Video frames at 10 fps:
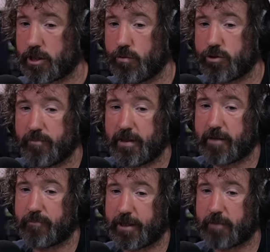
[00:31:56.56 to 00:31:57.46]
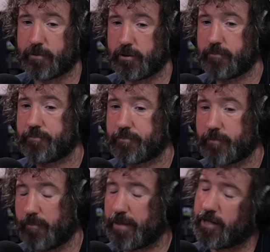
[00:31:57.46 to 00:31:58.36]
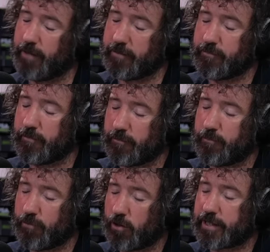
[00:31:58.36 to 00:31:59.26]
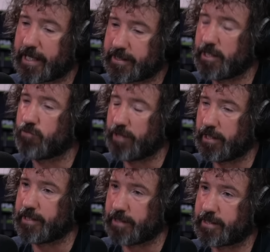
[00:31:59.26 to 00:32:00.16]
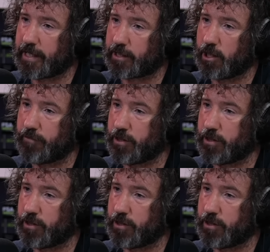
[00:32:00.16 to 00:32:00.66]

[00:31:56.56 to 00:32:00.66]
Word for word: 200 million people, and by the way, broadcasting is really easy to take over.